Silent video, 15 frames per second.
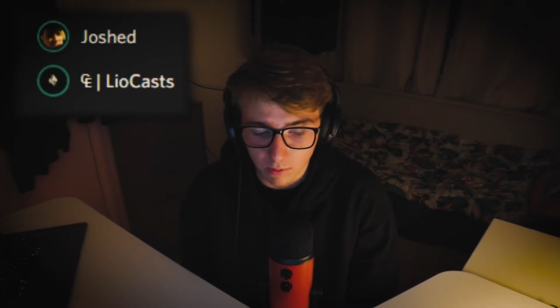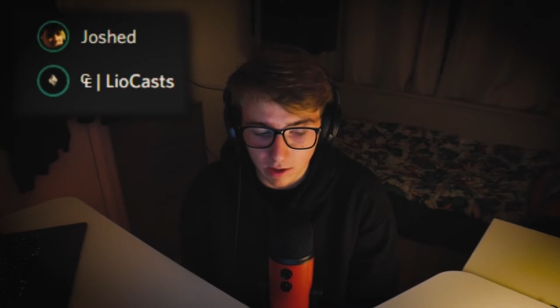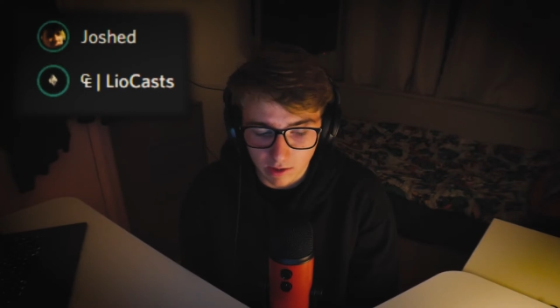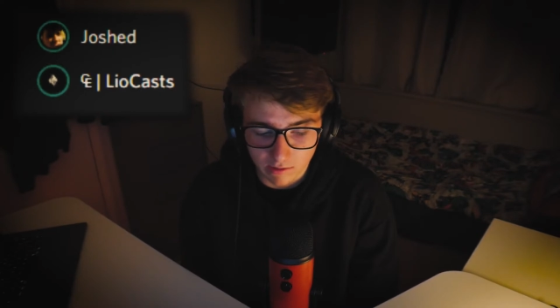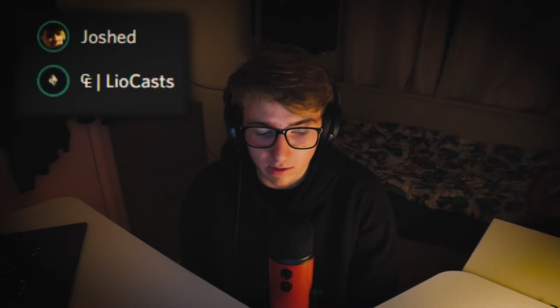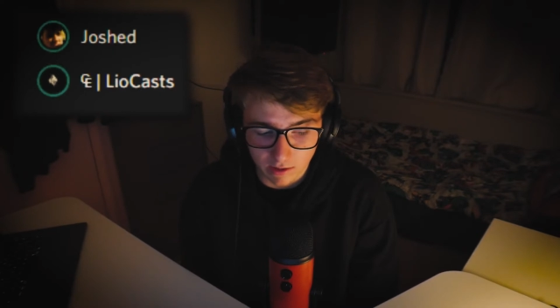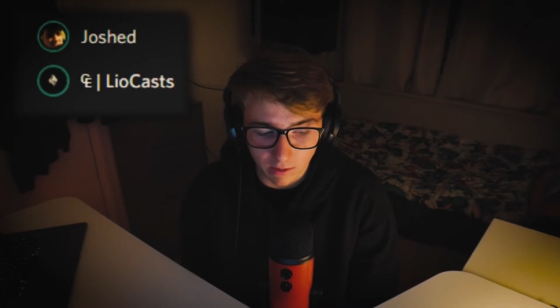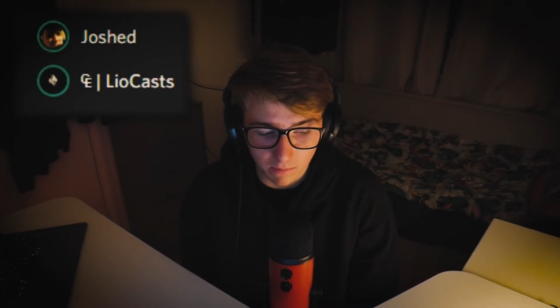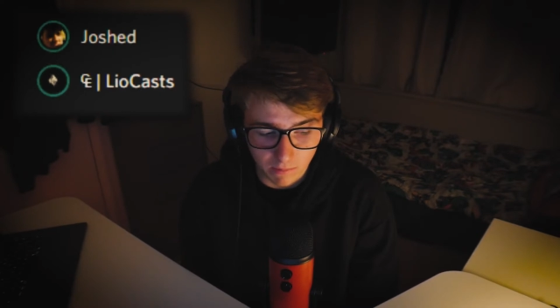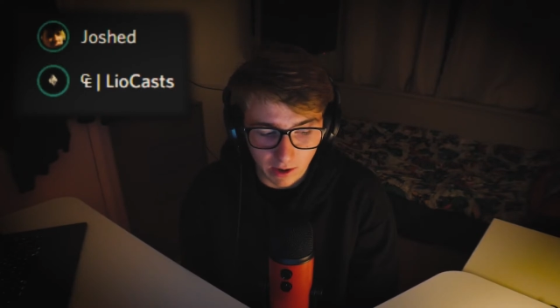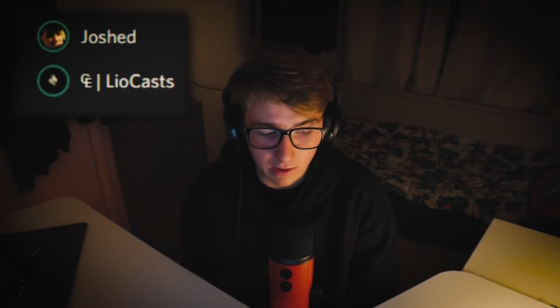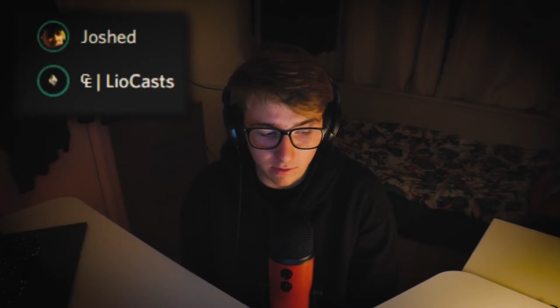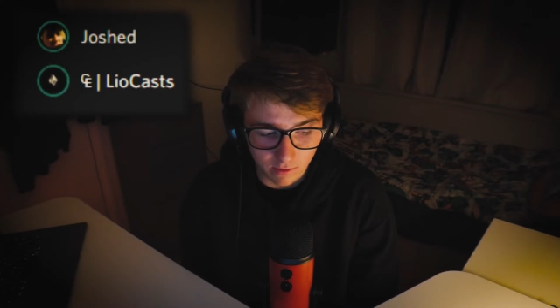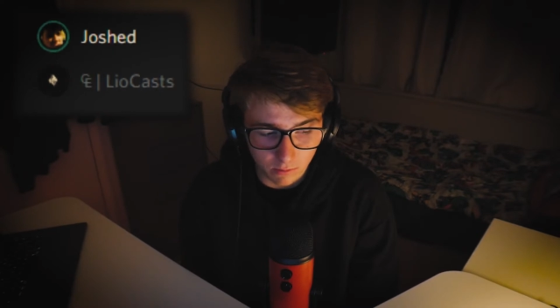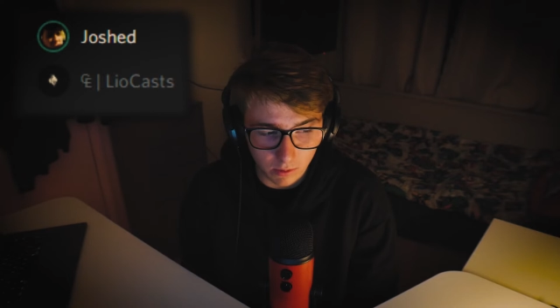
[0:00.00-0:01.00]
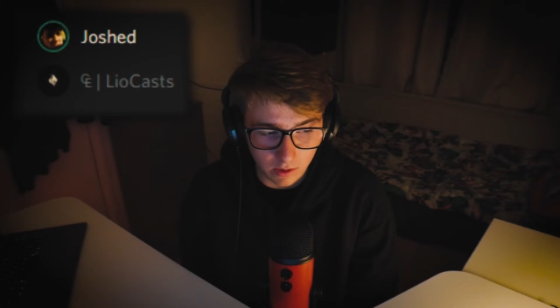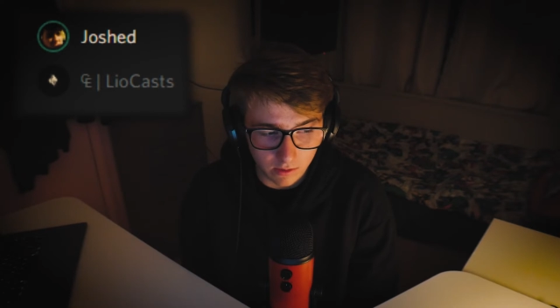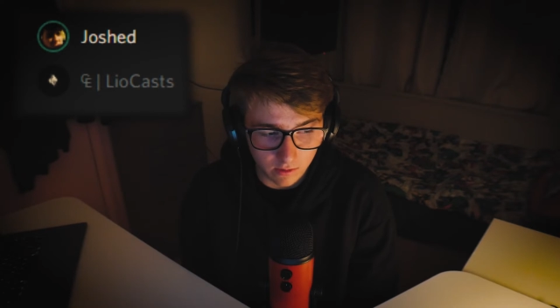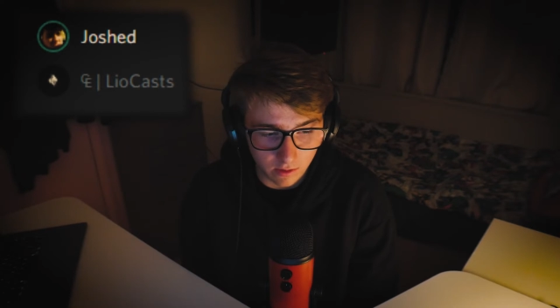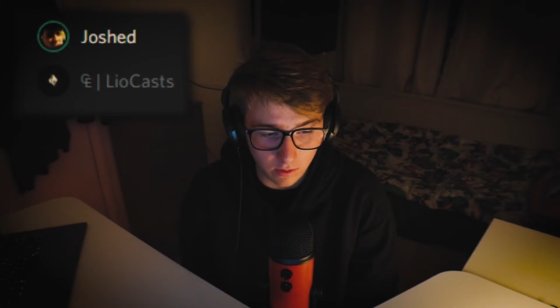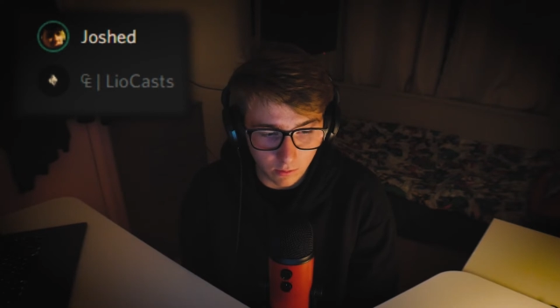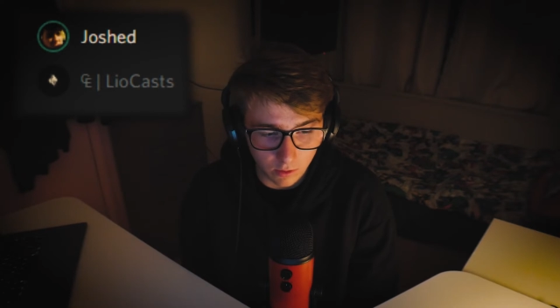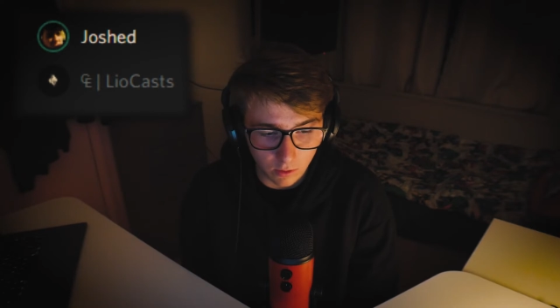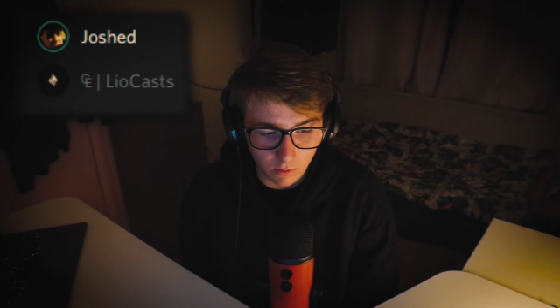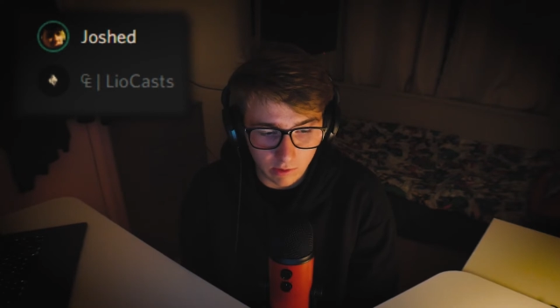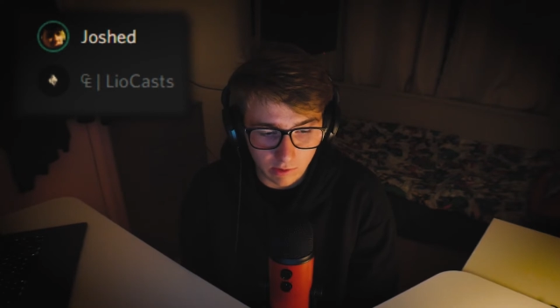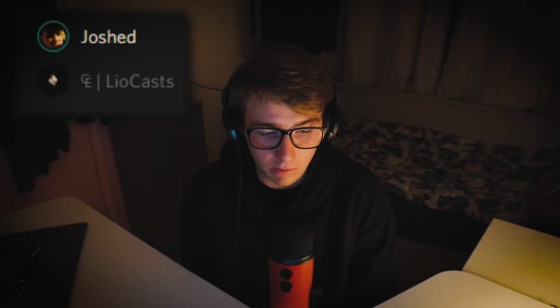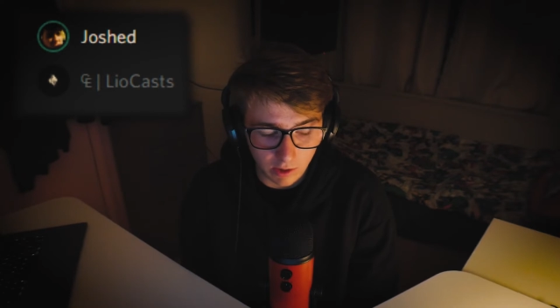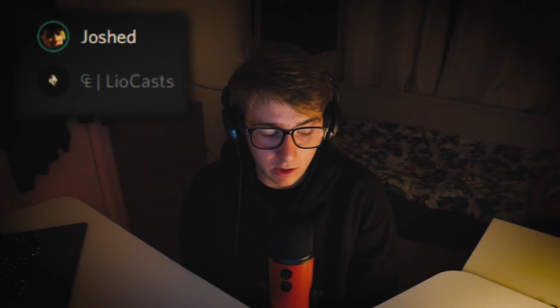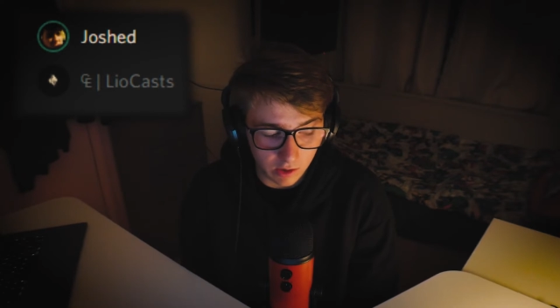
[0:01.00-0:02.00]
ever makes like a massive pizza. We normally
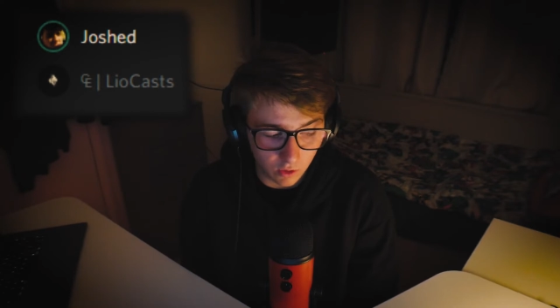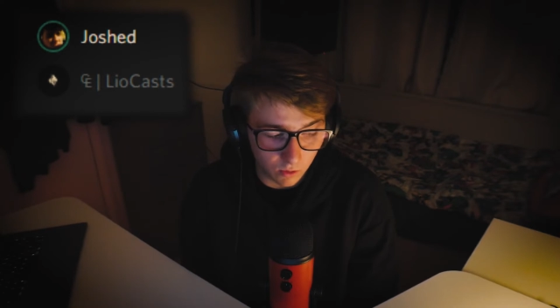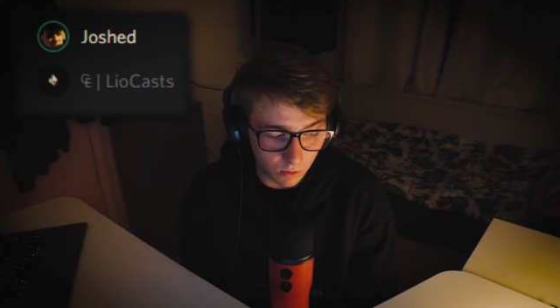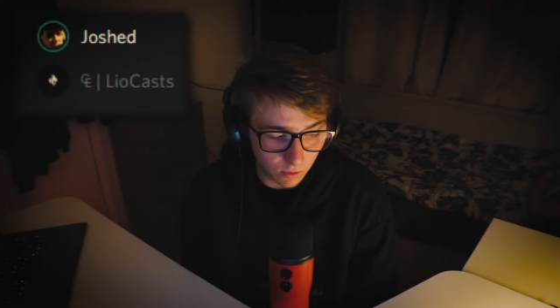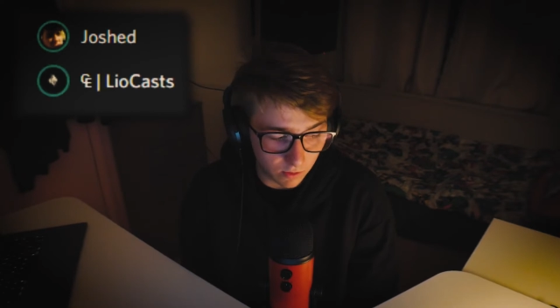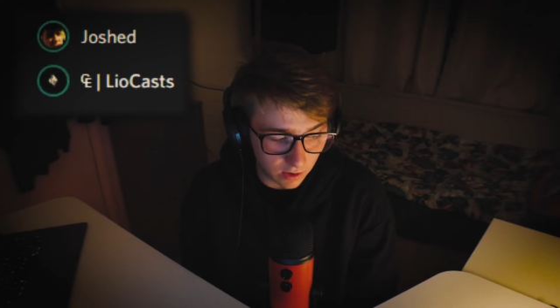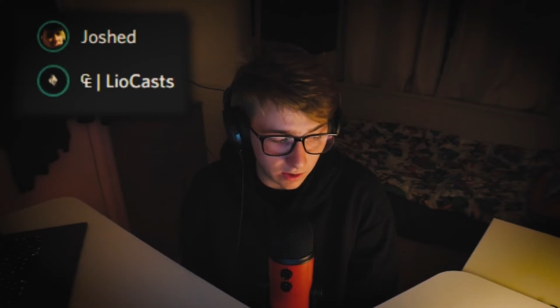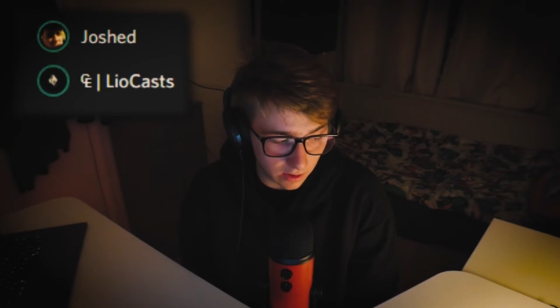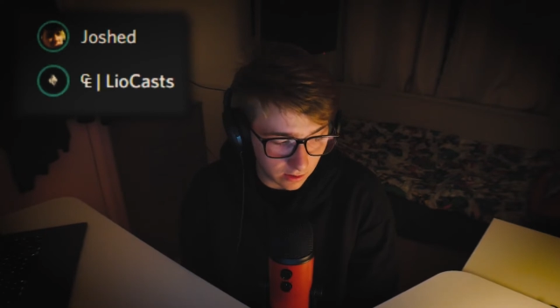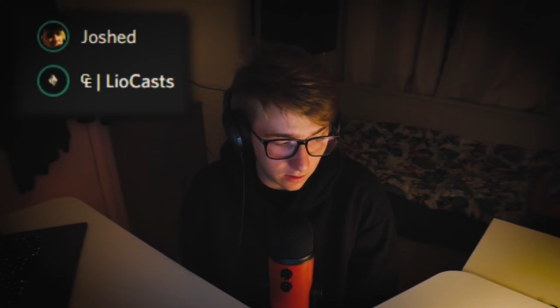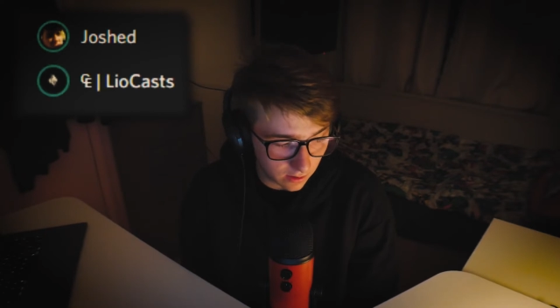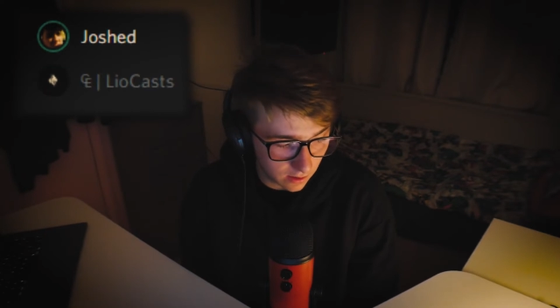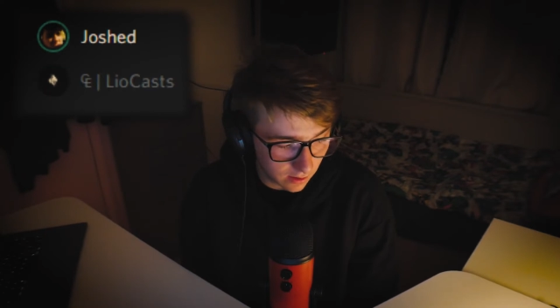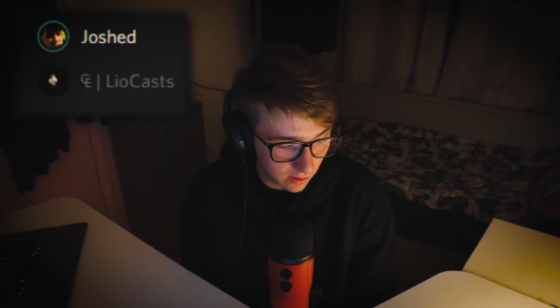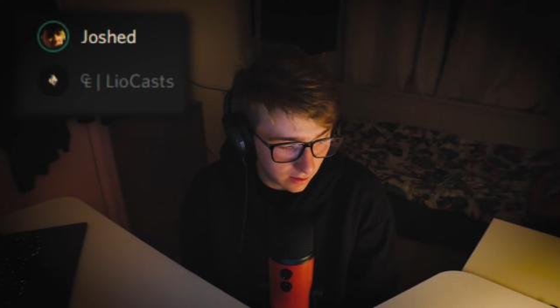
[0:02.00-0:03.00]
just make a normal fucking